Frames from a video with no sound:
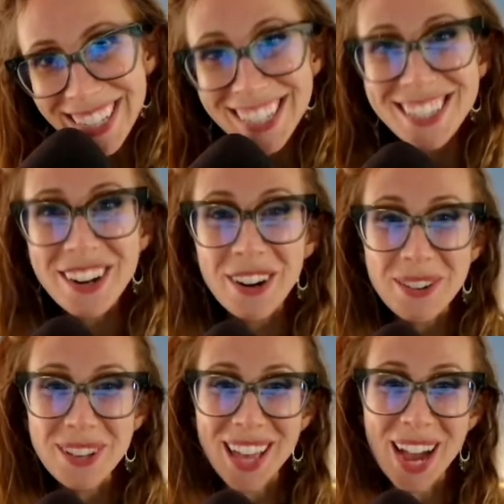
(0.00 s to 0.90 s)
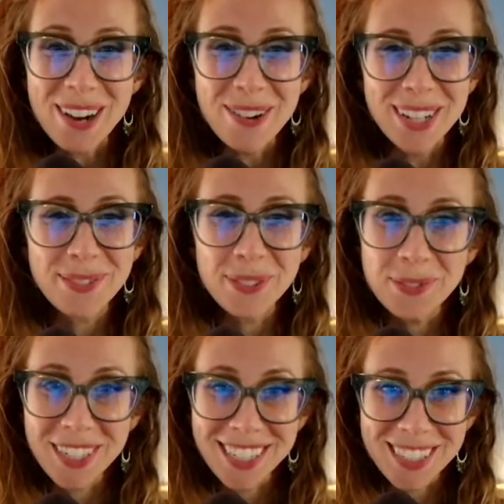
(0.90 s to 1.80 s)
It started with iOS
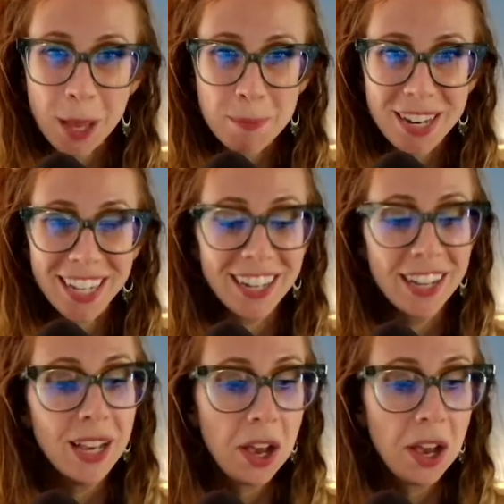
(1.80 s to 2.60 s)
15's update